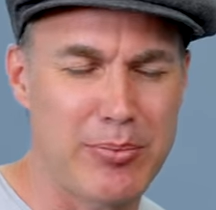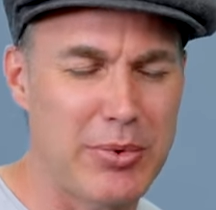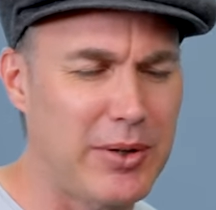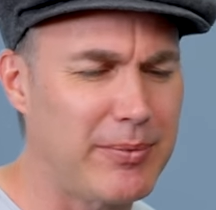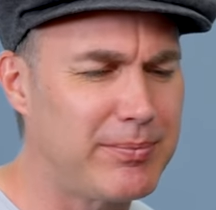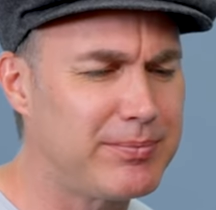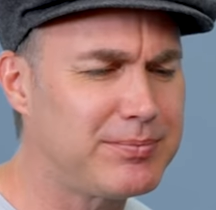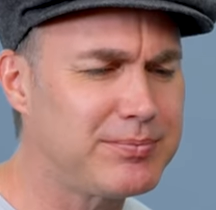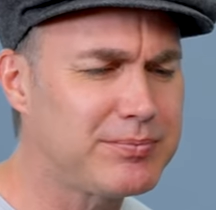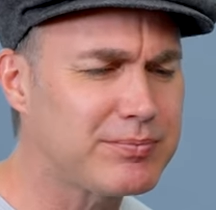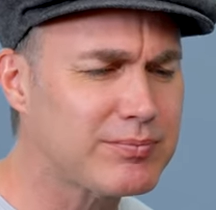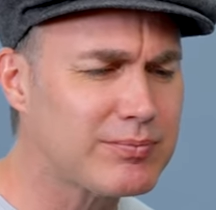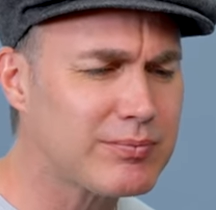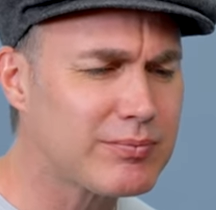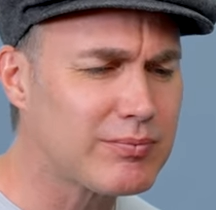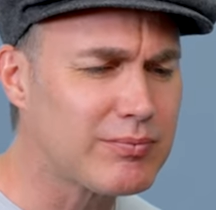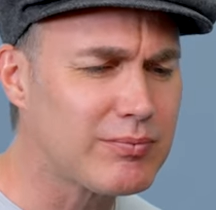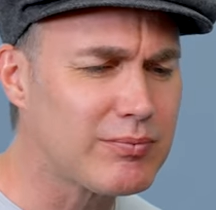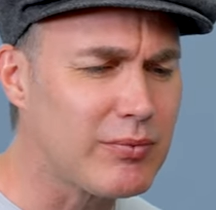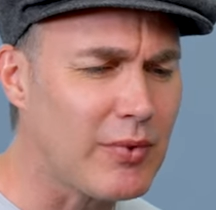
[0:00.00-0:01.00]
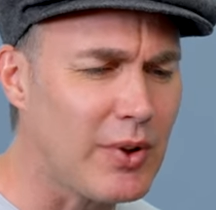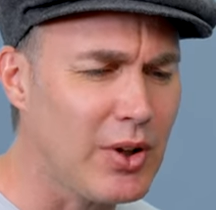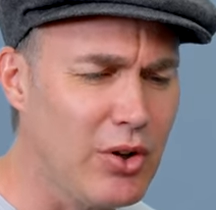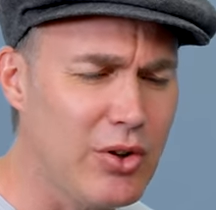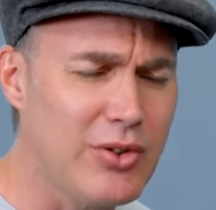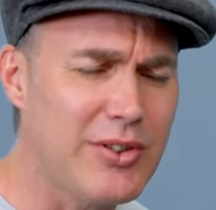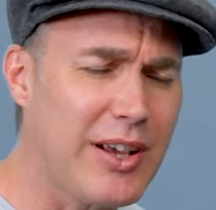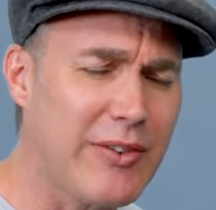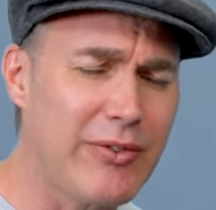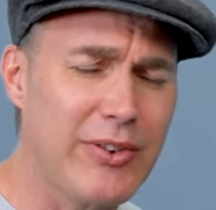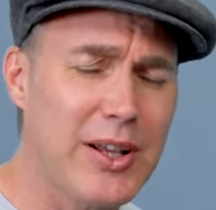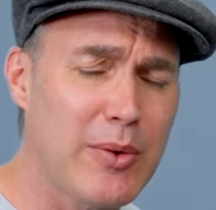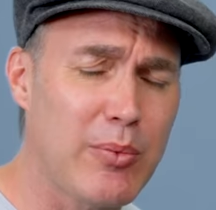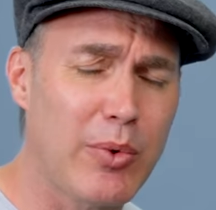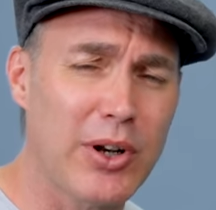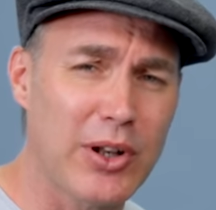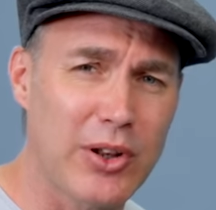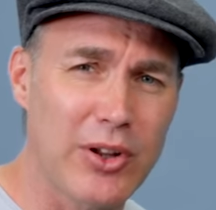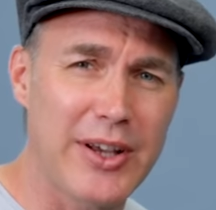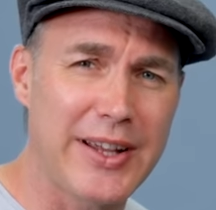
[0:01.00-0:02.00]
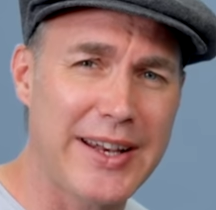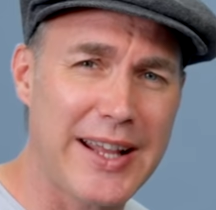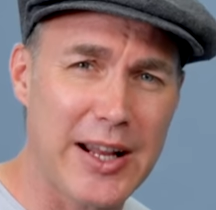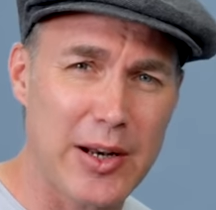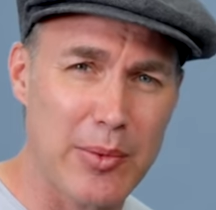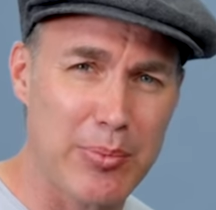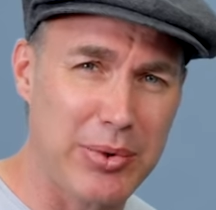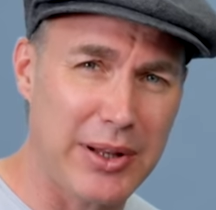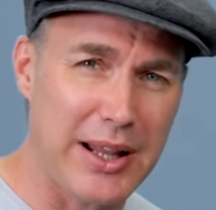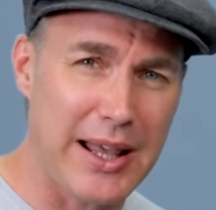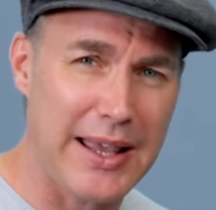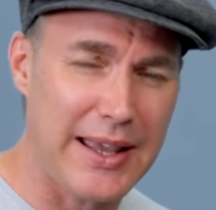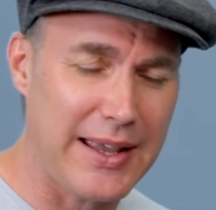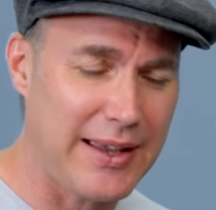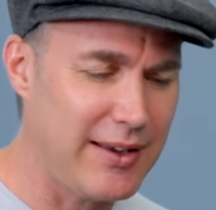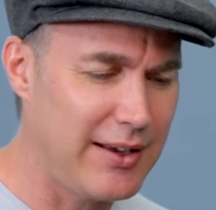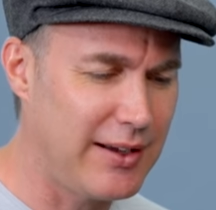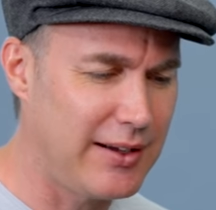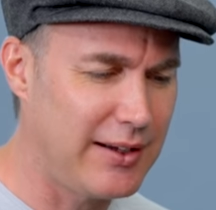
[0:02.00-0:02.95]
But you definitely want to learn how to play